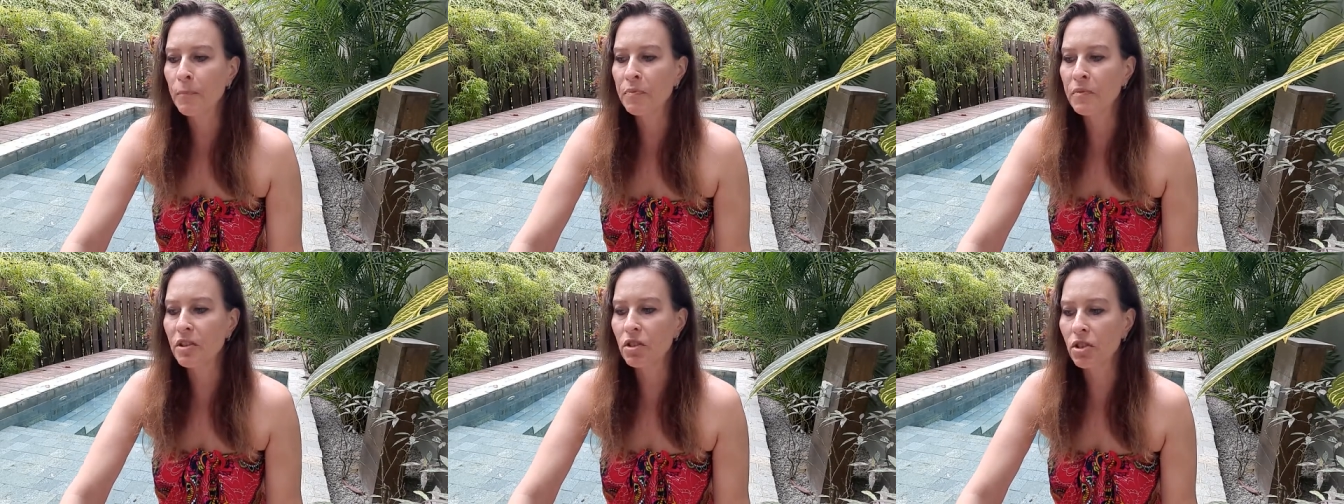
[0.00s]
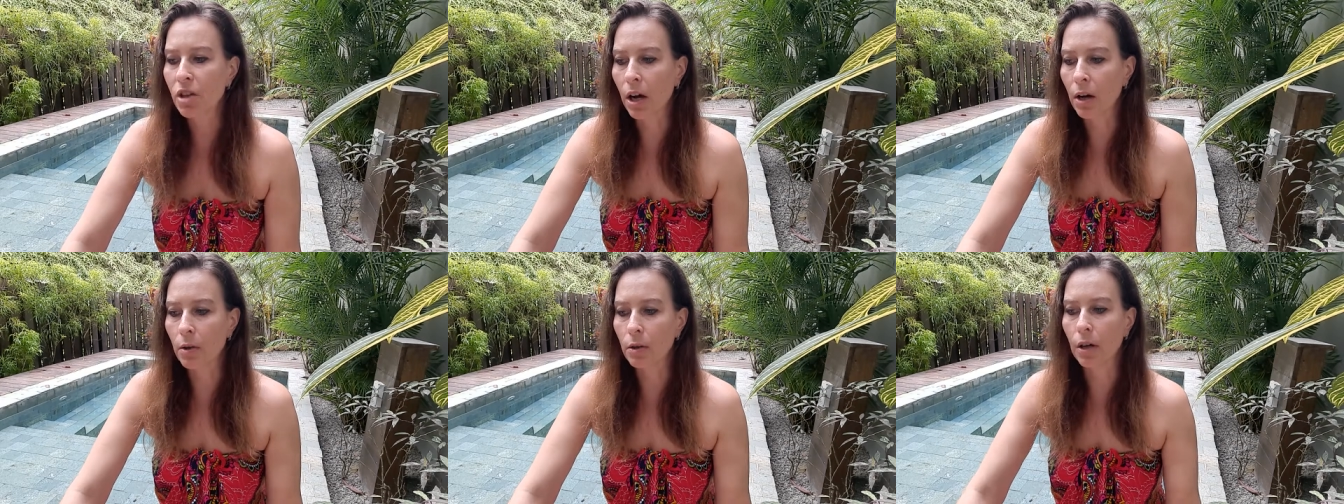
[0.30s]

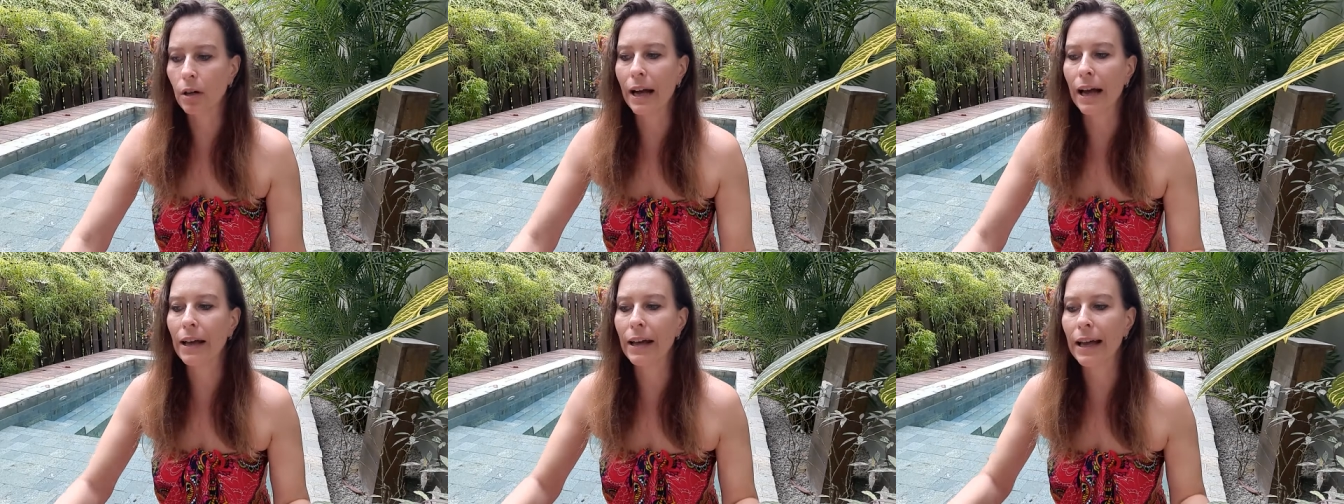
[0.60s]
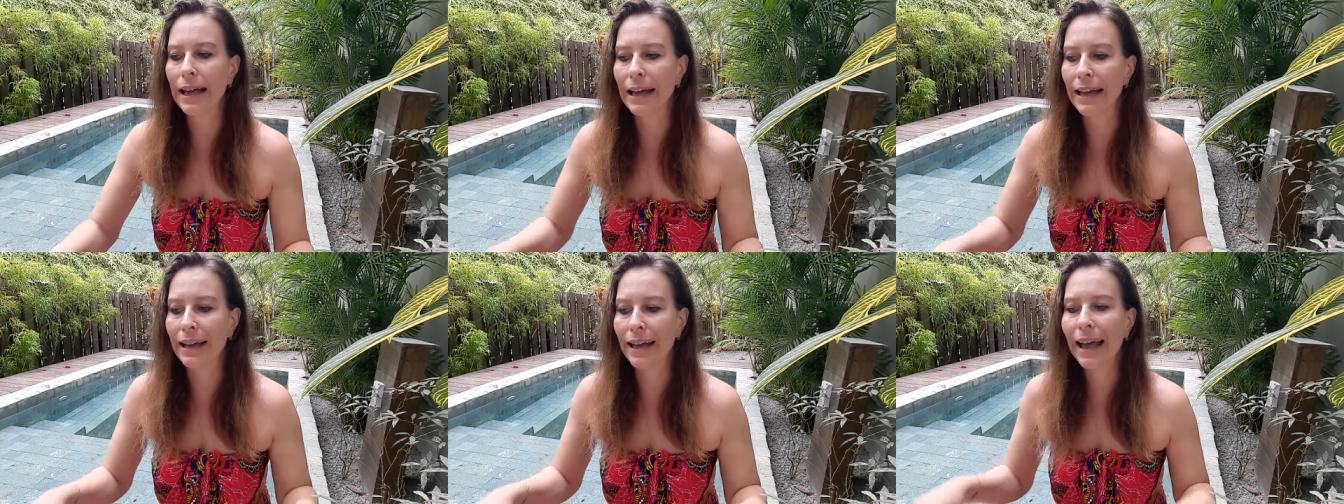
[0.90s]
so
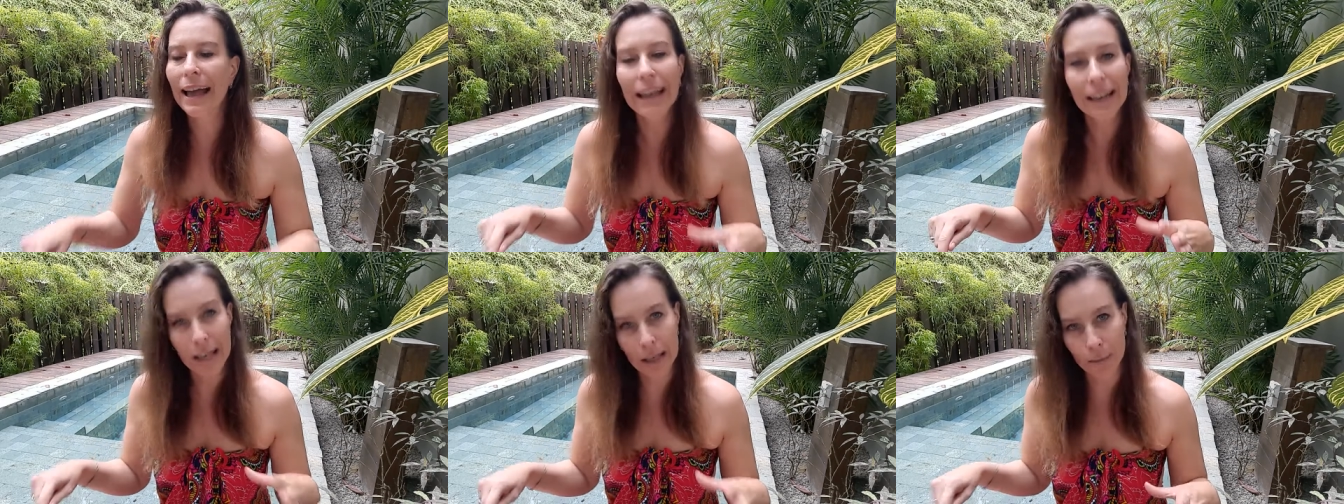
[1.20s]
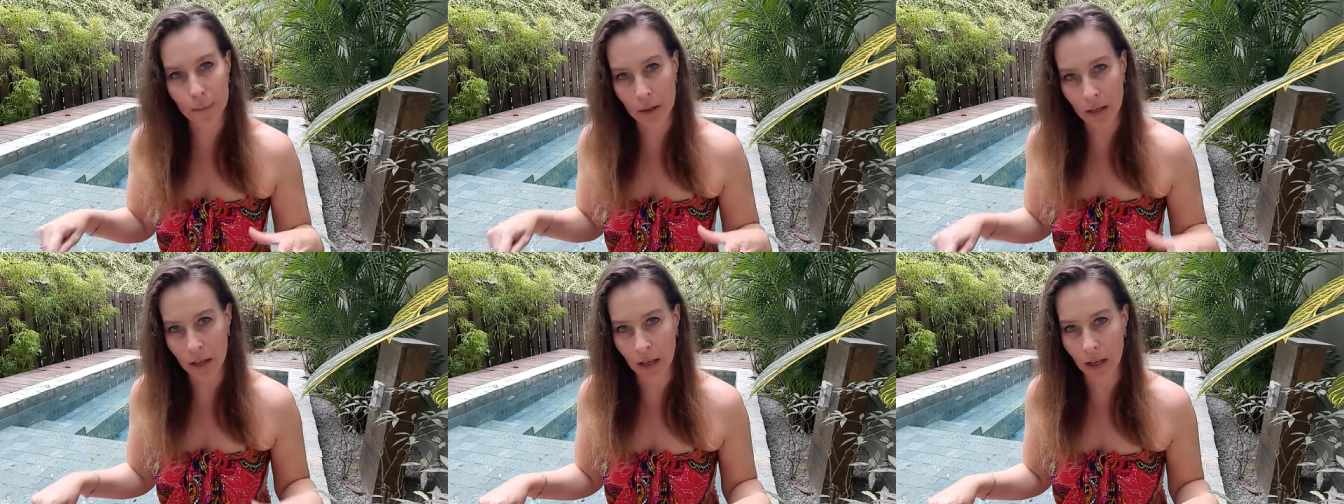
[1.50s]
any
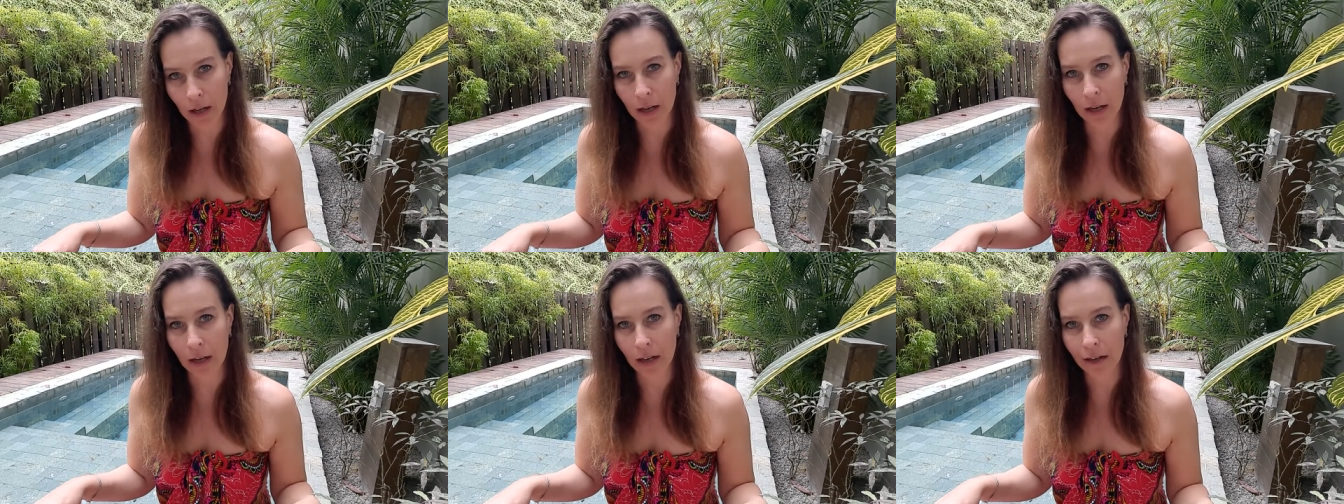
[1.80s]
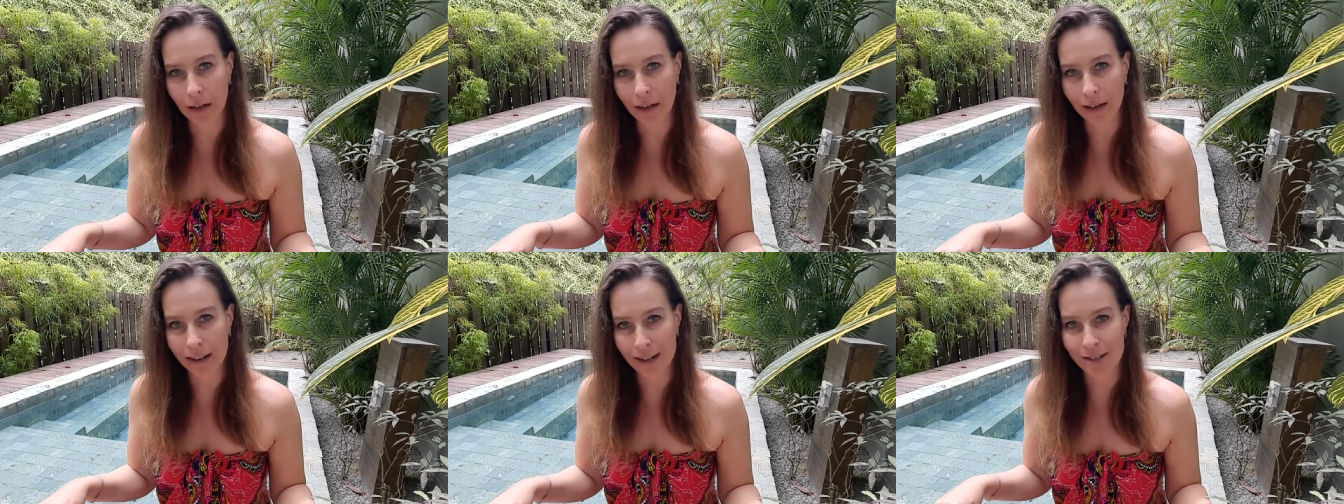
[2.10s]

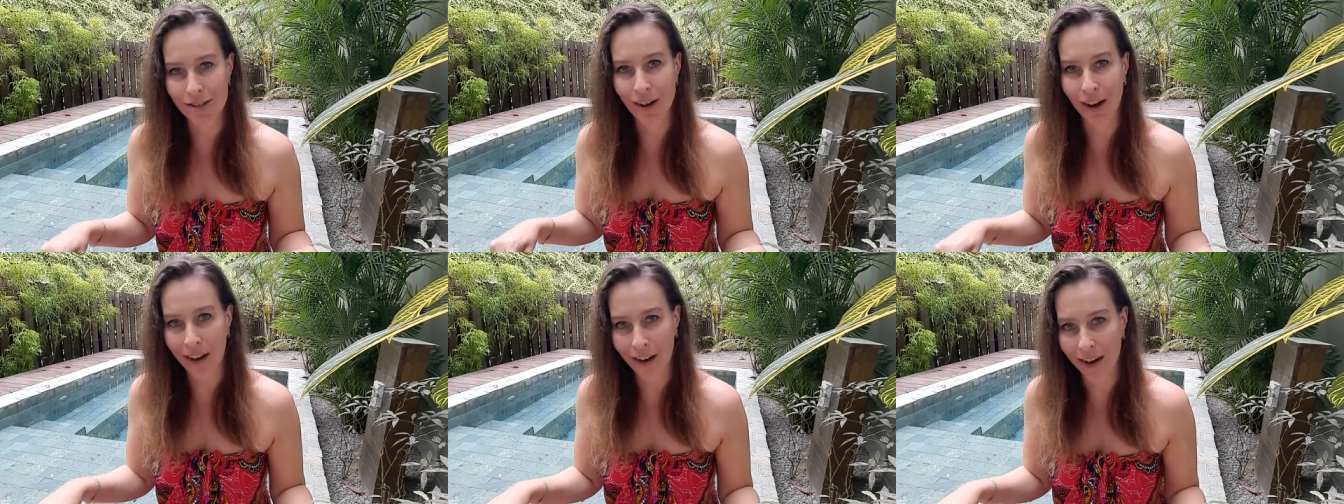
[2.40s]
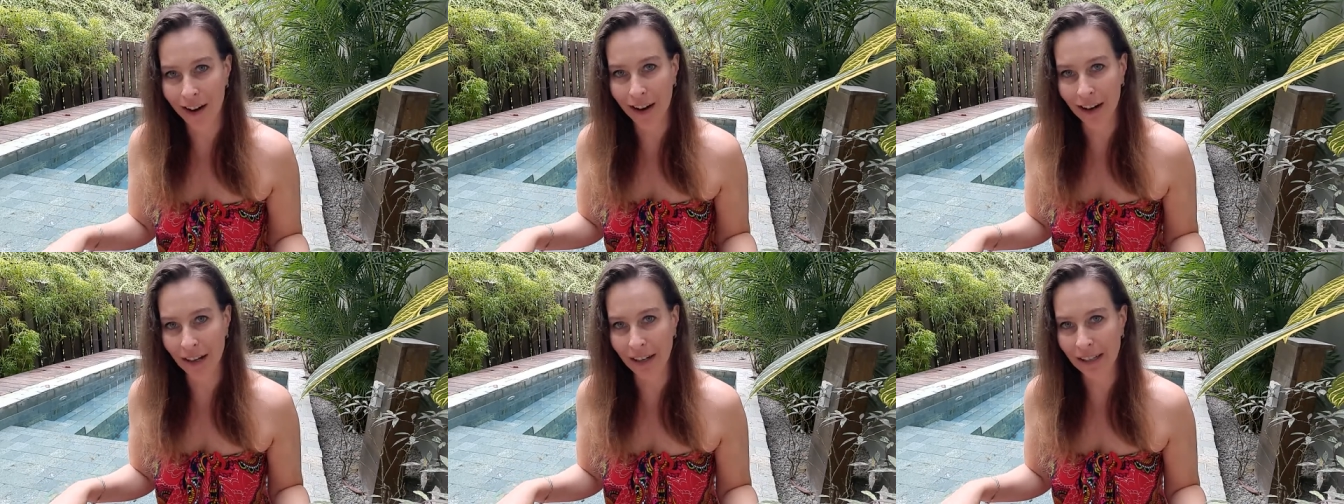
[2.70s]
beginning is
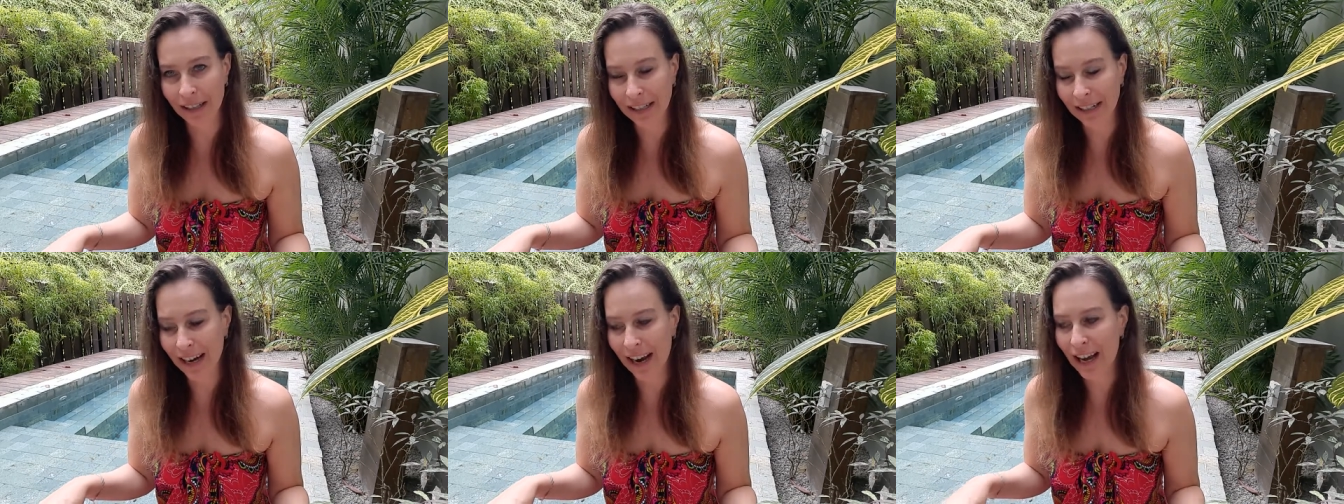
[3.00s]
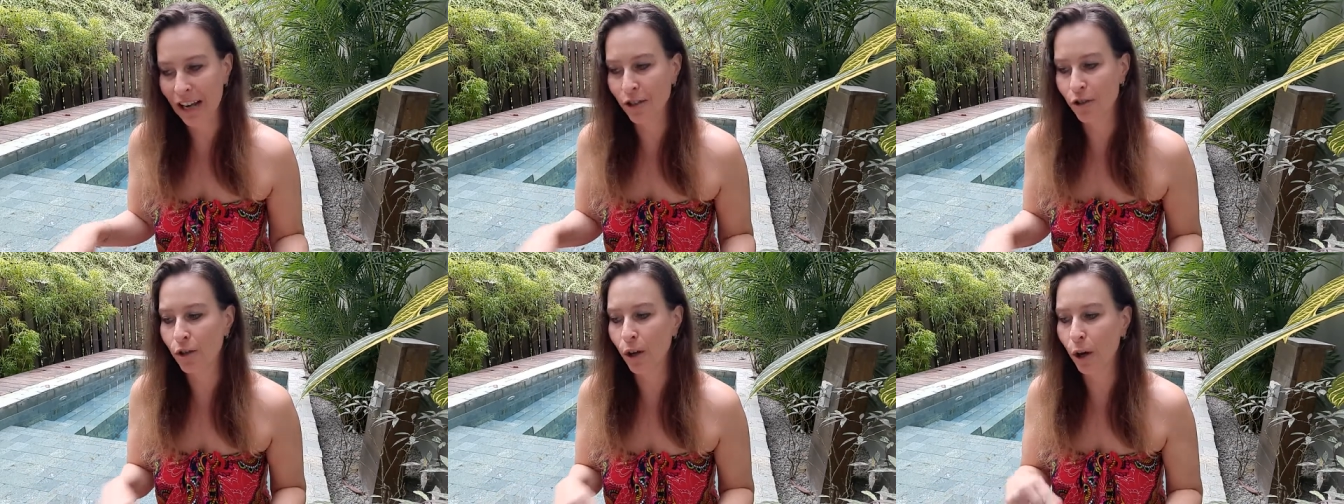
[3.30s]
hard
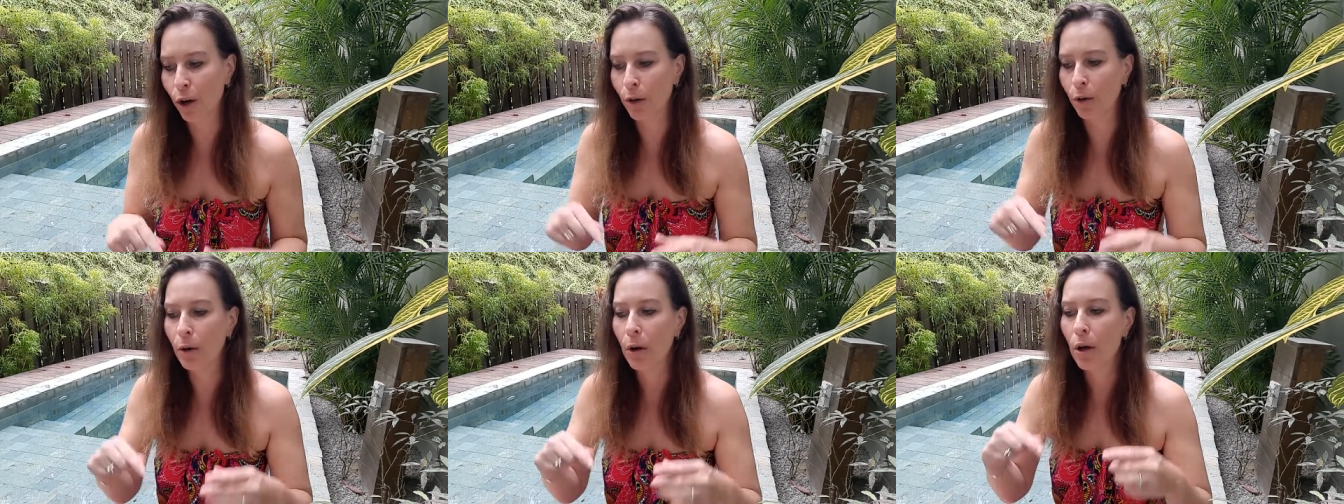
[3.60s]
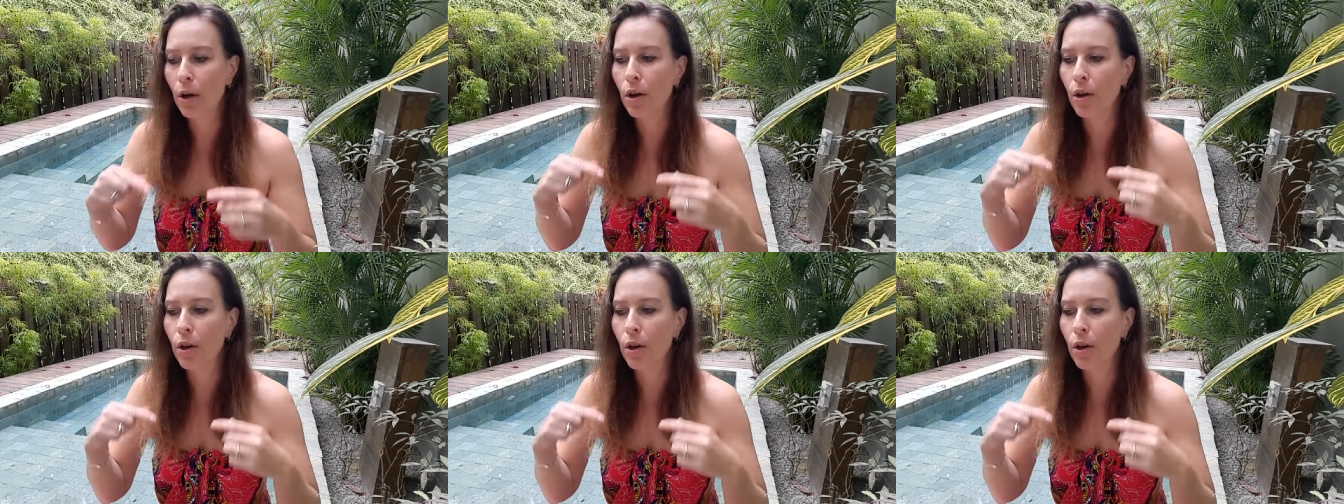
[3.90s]
and so